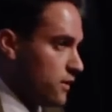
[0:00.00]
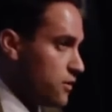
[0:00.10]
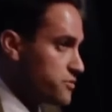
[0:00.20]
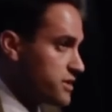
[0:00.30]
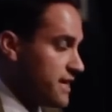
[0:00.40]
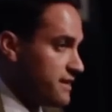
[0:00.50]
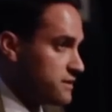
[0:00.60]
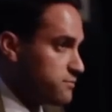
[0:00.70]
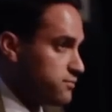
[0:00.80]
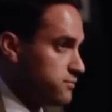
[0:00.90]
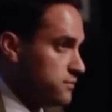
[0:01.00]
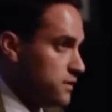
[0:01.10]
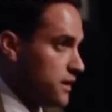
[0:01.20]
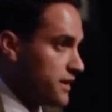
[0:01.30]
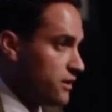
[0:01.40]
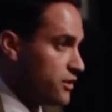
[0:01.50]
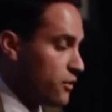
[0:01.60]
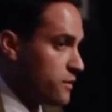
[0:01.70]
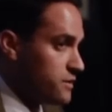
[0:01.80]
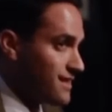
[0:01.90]
those states,
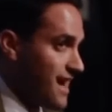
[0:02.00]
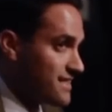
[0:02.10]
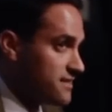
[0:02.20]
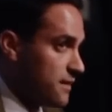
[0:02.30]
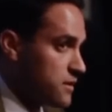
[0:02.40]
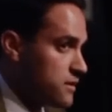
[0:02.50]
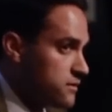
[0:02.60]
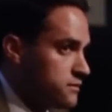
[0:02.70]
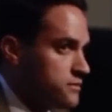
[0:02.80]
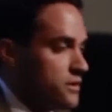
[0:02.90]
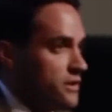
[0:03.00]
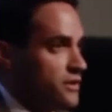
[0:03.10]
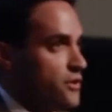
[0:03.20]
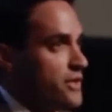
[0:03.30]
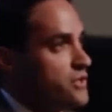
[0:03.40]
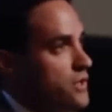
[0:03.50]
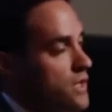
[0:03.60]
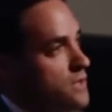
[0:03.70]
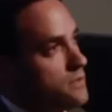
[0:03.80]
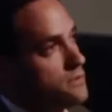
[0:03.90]
Illinois was last summer. So Illinois
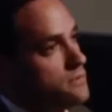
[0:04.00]
took